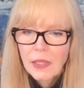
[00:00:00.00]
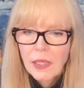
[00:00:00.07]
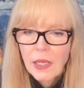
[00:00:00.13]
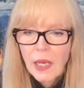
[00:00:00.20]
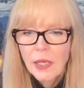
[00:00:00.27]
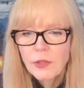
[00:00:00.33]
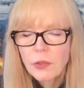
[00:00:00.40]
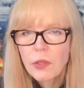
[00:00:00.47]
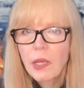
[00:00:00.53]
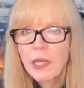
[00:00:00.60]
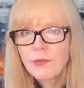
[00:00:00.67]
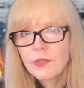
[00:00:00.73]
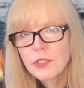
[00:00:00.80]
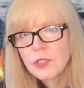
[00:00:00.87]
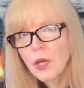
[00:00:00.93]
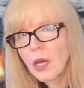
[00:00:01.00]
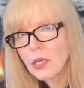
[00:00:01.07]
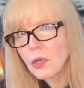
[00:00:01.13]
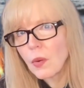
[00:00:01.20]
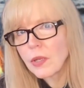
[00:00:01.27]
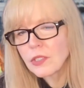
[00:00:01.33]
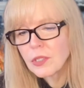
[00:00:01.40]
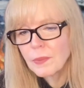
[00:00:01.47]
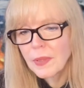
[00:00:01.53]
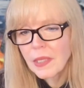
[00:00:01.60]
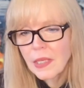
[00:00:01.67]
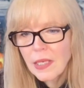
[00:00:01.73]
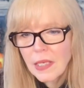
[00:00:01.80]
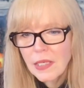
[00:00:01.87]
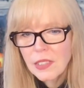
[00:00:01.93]
And your life is not going to be
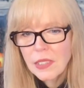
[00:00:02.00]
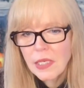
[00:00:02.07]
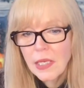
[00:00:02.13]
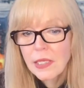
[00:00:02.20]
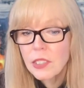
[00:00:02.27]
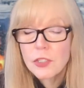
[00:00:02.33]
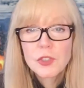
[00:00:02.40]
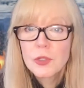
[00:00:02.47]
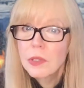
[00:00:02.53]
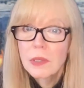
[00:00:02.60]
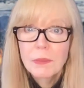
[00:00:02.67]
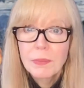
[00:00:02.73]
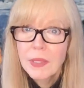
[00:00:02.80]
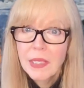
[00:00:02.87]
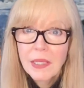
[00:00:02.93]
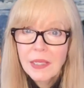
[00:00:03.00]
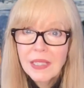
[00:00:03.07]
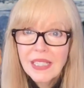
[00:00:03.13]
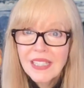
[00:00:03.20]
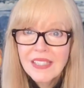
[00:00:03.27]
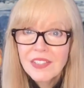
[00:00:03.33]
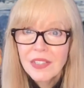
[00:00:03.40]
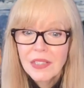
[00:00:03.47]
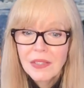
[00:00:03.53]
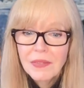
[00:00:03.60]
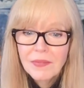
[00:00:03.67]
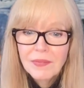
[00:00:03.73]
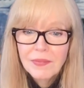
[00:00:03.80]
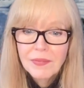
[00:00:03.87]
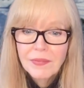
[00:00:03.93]
easy, and it shouldn't be easy.
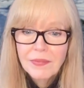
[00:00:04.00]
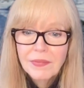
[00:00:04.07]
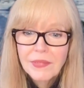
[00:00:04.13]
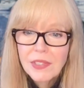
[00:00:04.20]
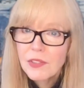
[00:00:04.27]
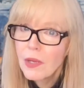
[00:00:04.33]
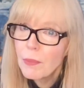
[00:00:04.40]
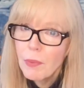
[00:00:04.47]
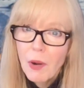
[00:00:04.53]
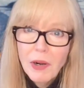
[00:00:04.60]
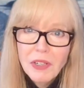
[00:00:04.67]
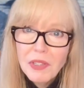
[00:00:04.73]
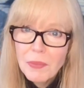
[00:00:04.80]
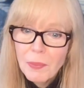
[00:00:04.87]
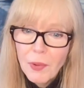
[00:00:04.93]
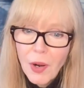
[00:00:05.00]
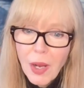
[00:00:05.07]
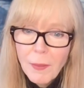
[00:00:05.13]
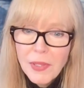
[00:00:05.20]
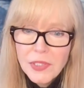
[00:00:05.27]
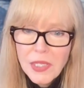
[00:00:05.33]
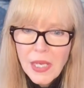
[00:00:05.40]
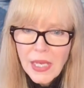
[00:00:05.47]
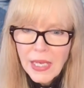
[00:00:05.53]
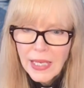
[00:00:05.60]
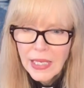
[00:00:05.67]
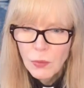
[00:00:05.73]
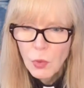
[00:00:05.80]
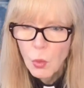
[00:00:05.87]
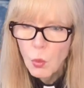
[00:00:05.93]
It's not part of the promise.
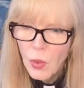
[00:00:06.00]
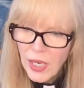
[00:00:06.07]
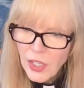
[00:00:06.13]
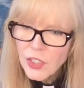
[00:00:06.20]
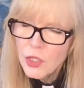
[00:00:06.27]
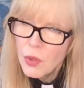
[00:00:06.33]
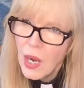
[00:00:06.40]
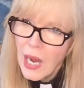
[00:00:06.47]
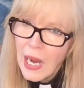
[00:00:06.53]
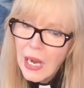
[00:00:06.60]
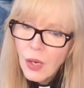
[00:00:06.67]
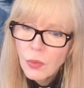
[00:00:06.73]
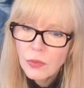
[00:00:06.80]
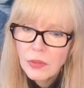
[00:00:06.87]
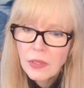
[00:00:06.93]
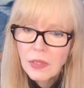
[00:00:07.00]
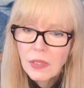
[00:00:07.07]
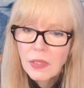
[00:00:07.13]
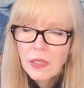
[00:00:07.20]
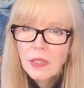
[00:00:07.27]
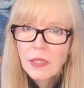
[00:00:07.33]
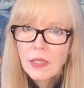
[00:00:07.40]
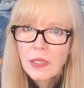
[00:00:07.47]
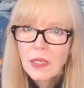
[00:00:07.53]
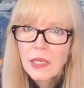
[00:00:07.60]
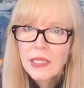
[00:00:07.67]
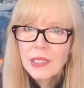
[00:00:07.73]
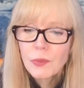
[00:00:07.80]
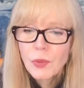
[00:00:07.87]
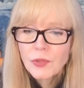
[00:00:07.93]
It will wear you out.
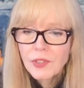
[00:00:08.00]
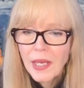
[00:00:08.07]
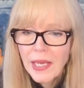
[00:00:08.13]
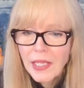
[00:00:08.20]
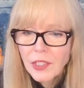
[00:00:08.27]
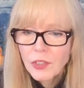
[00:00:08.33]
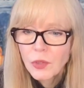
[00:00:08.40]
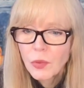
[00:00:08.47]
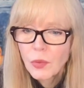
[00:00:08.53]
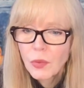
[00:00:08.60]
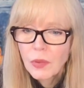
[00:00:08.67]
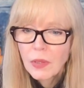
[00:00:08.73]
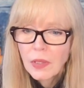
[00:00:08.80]
It will take you